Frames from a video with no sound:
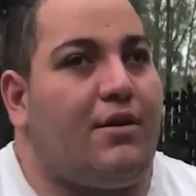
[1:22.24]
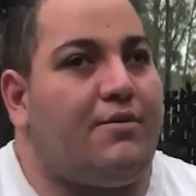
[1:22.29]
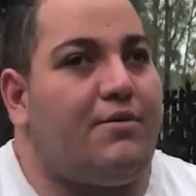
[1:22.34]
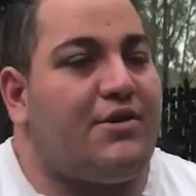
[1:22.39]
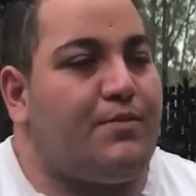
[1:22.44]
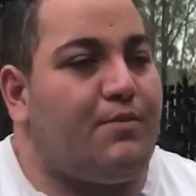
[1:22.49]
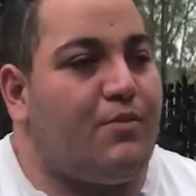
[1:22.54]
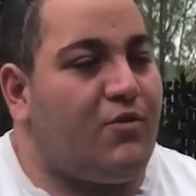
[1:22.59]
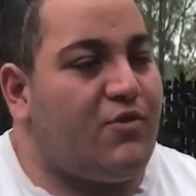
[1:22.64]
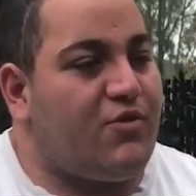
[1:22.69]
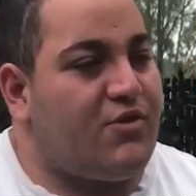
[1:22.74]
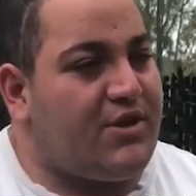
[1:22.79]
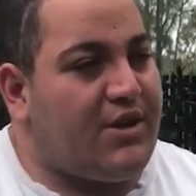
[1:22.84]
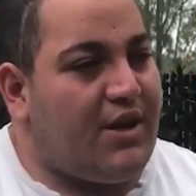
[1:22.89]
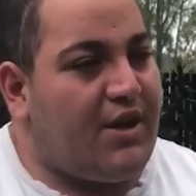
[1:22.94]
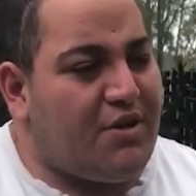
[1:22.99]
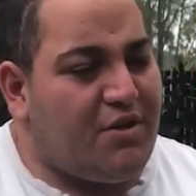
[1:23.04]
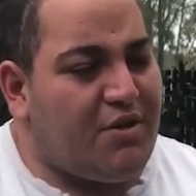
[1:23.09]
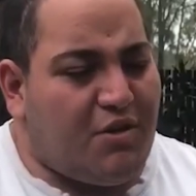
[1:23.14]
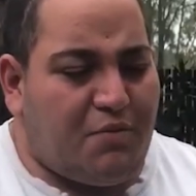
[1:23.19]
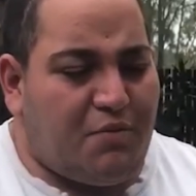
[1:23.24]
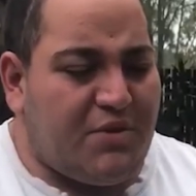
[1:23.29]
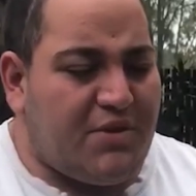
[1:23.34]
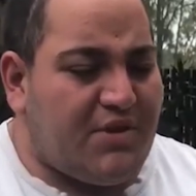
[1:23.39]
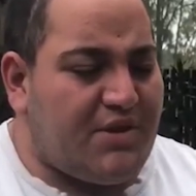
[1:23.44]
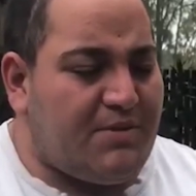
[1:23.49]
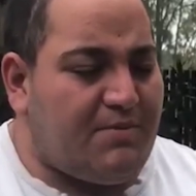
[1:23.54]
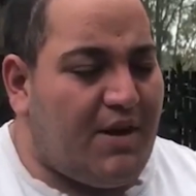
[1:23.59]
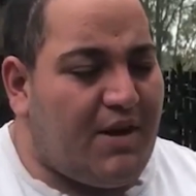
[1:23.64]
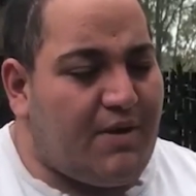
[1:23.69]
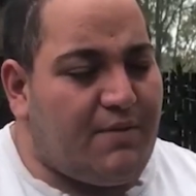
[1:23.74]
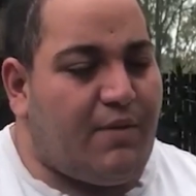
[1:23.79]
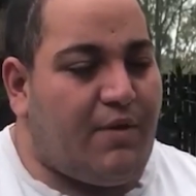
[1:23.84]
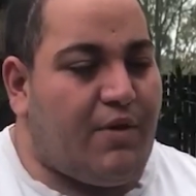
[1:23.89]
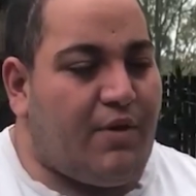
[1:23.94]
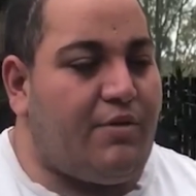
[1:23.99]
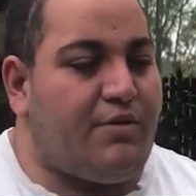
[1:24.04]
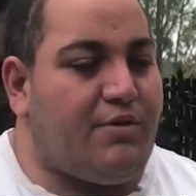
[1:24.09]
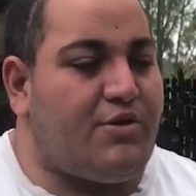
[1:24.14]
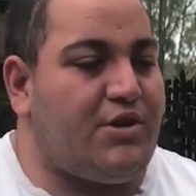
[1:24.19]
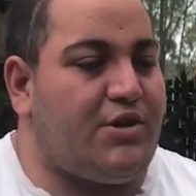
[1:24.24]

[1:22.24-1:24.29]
It was more starting off with a smartphone,